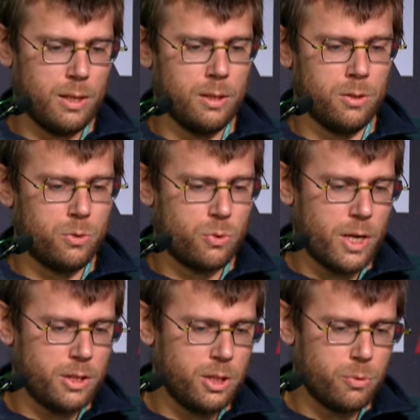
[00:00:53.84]
In
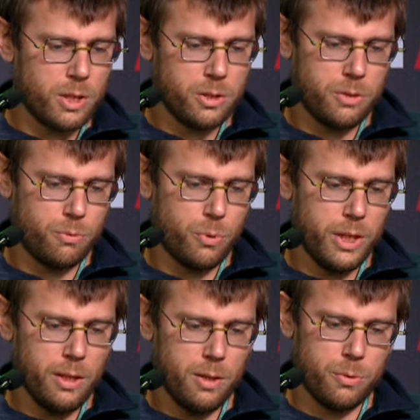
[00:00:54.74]

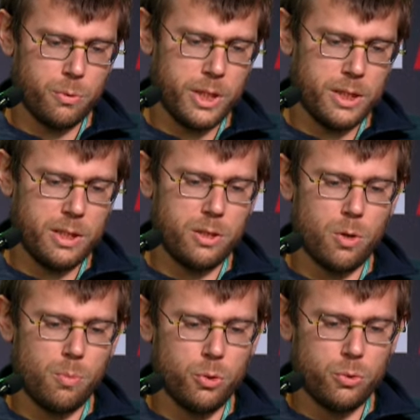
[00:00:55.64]
2023, we did
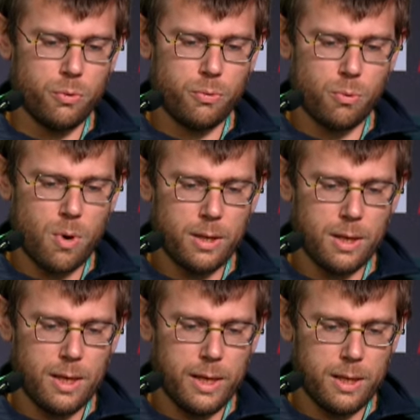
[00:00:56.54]
a Bluetooth
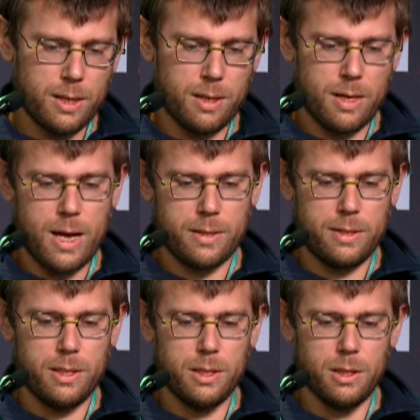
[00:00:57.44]
one-click
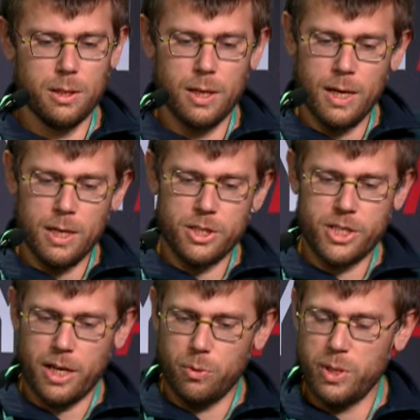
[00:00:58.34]
RCE
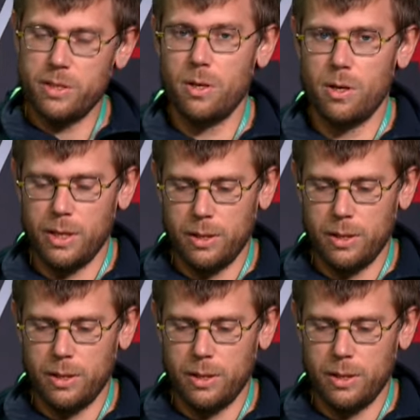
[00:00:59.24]
chain with a